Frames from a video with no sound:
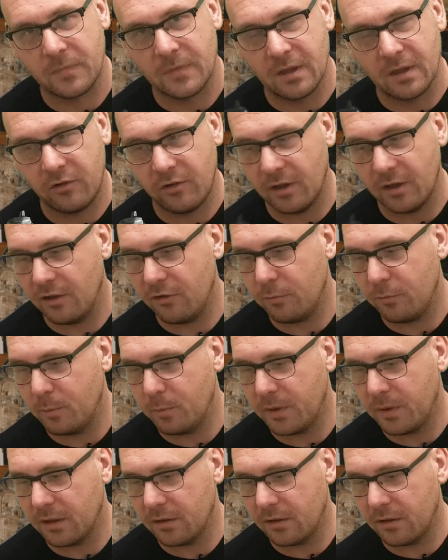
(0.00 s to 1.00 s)
She has been
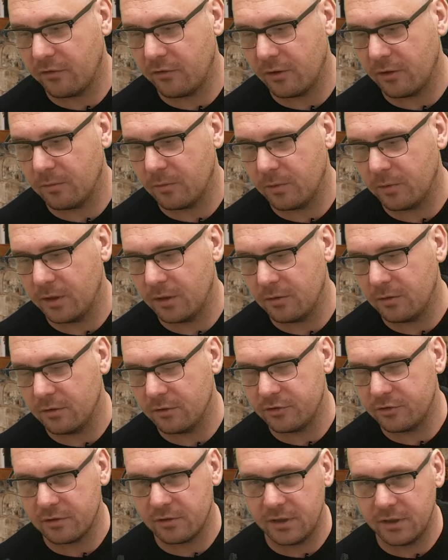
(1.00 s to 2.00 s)
picking this up quite a
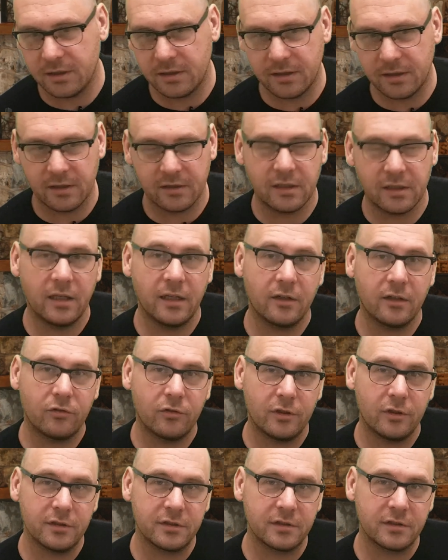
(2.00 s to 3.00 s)
lot. She liked the
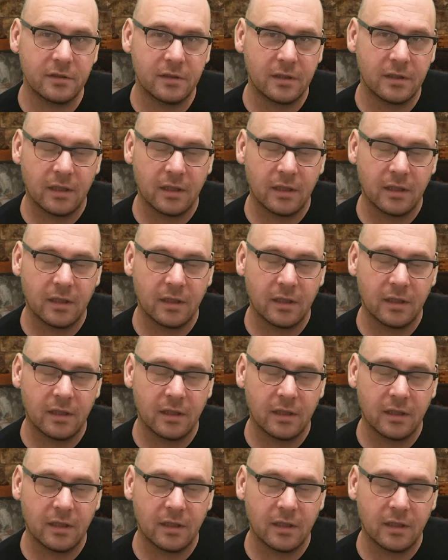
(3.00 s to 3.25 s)
X-Ross,